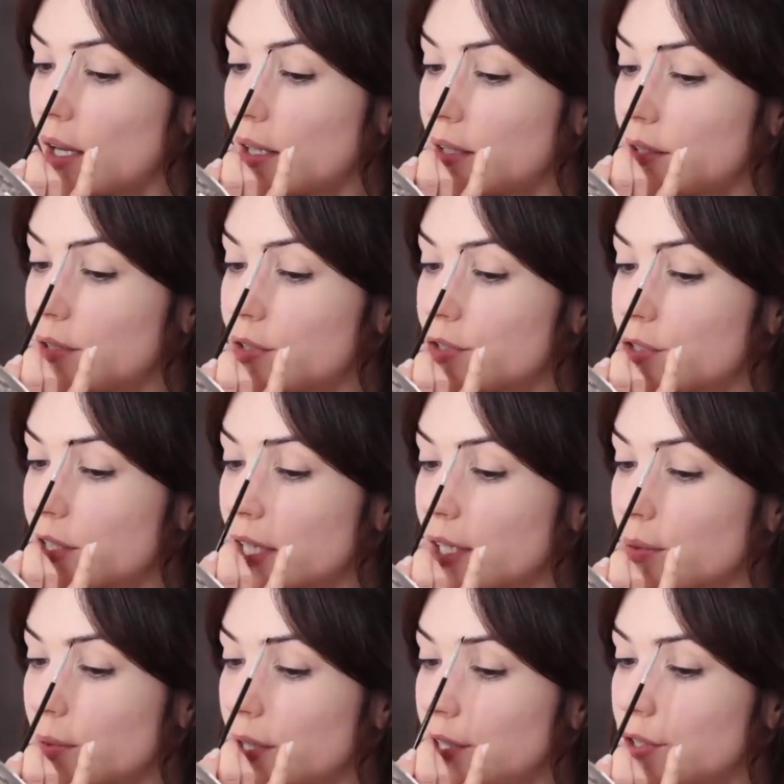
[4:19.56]
A little
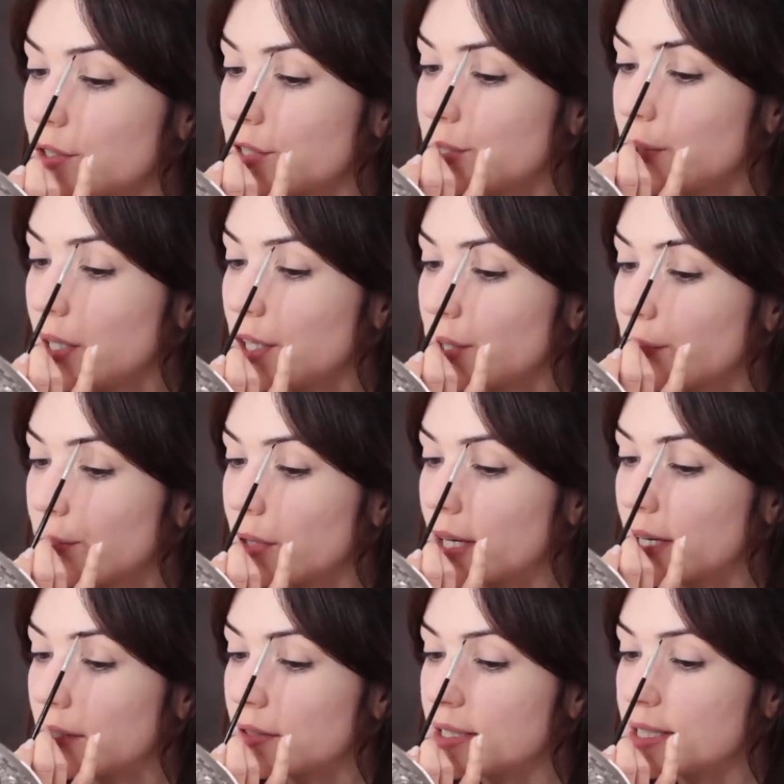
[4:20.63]
trick when you're doing your
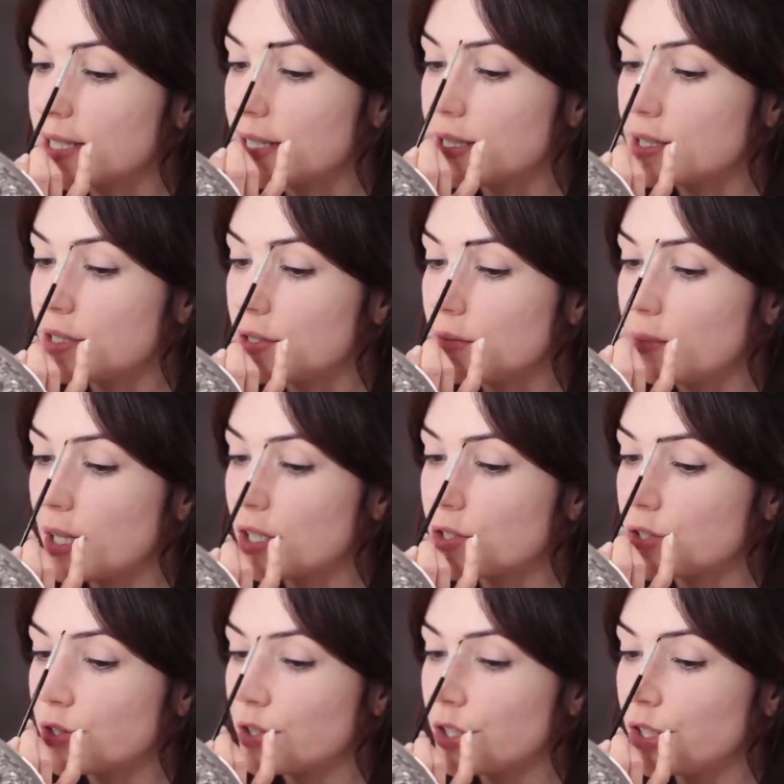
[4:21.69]
brows is to make
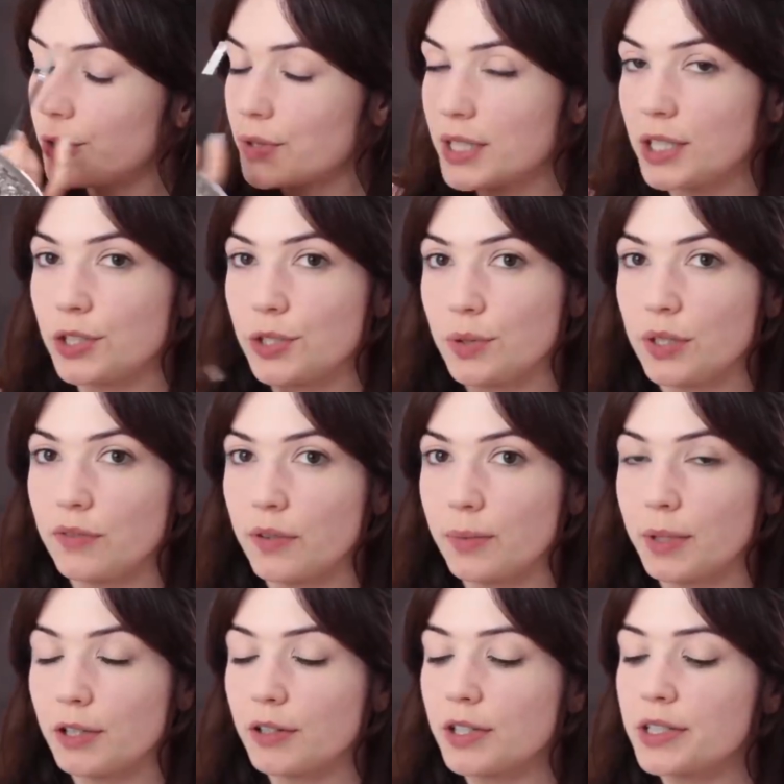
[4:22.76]
sure you're using two different
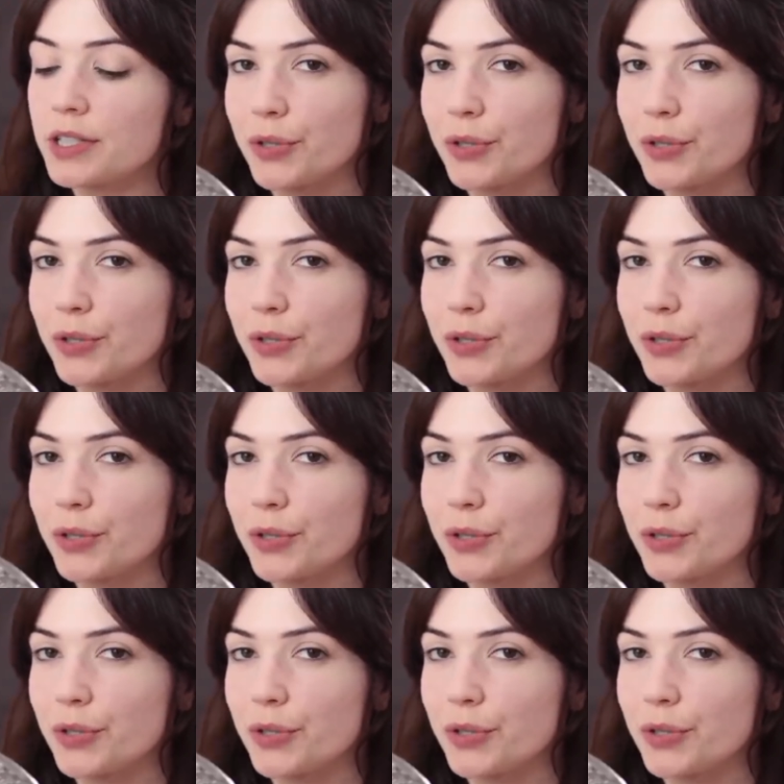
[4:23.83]
mirrors.